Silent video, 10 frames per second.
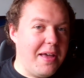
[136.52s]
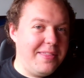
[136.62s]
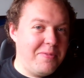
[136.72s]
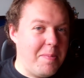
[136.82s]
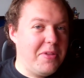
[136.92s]

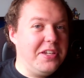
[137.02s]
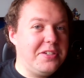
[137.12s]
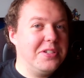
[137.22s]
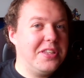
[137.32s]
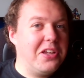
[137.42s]
Remember, this
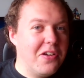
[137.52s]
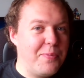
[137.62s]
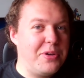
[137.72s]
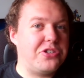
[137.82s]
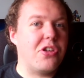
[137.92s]
was the
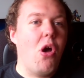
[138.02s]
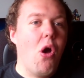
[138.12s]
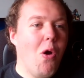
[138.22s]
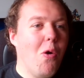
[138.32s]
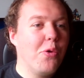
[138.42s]
government's
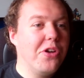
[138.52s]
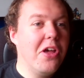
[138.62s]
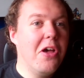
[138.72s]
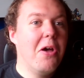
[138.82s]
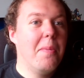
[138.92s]
own
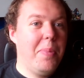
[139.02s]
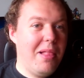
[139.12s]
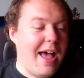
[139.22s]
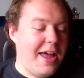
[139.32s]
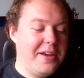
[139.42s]

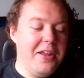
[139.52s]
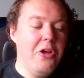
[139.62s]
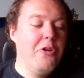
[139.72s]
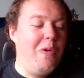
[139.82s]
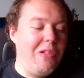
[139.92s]
plan
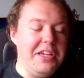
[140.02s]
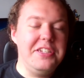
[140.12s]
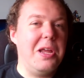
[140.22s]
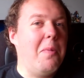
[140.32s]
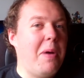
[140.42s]

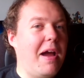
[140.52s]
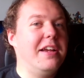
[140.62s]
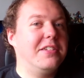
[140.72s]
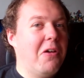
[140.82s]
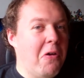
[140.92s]
released by
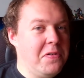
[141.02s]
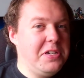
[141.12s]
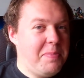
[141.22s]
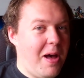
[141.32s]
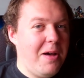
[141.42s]
its own
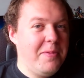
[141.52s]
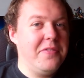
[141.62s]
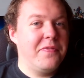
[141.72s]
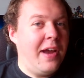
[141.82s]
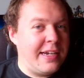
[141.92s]

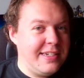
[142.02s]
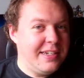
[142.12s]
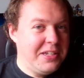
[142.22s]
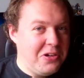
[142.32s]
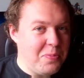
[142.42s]
department for
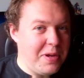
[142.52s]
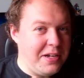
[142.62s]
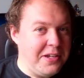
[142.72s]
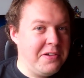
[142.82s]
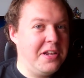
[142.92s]
exiting the European
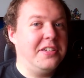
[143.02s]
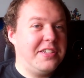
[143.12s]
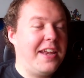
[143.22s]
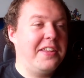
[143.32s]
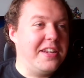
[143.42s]
Union,
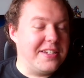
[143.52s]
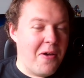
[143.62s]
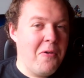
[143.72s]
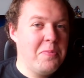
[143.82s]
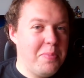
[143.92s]
said that its
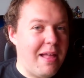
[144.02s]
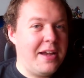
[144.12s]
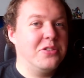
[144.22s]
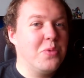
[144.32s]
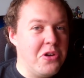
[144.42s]
own
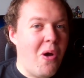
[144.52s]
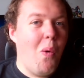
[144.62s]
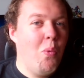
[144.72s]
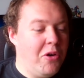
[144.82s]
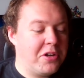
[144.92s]
plans were
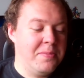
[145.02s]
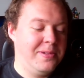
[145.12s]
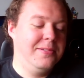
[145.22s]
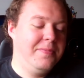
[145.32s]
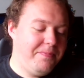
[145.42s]
not
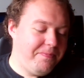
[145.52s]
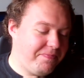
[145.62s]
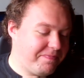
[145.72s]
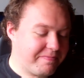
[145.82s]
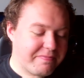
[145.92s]
workable.
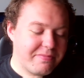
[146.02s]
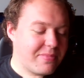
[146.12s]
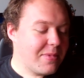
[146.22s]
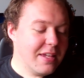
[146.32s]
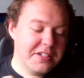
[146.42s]

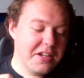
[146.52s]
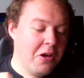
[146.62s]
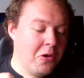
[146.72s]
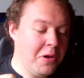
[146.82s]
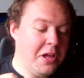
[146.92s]

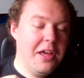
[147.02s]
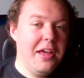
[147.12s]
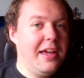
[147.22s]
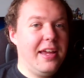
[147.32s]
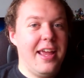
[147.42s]
So,
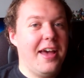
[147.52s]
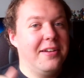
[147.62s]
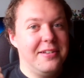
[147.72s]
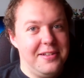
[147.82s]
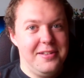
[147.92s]
yeah,
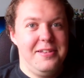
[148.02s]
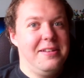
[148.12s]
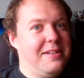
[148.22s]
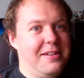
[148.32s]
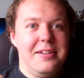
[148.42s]

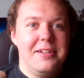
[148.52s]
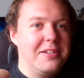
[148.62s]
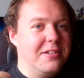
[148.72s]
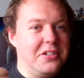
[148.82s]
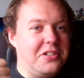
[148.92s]

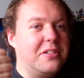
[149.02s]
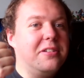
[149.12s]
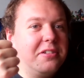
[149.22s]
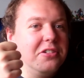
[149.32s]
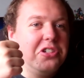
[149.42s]

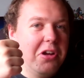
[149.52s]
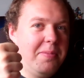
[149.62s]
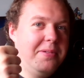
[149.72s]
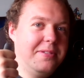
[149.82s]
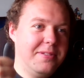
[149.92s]
good job.